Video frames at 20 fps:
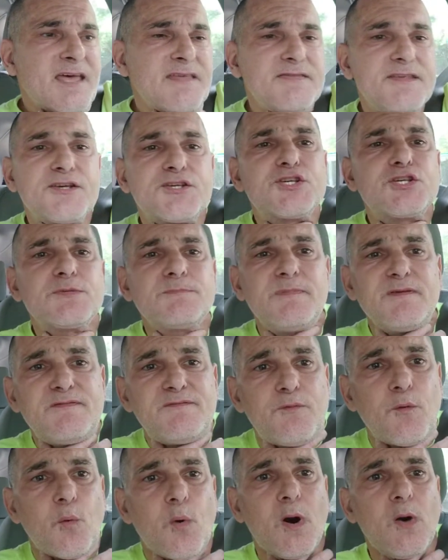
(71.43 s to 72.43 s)
This is
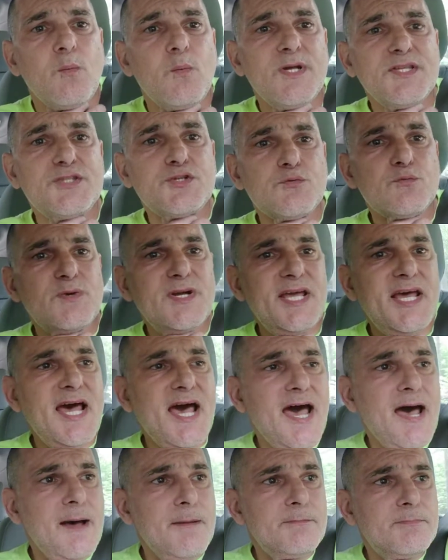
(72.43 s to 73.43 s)
before I went to
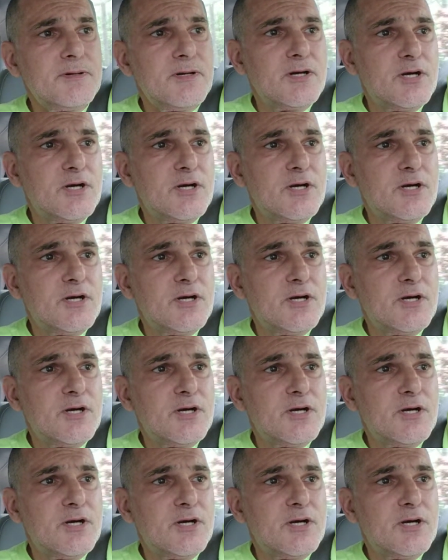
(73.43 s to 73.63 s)
rehab,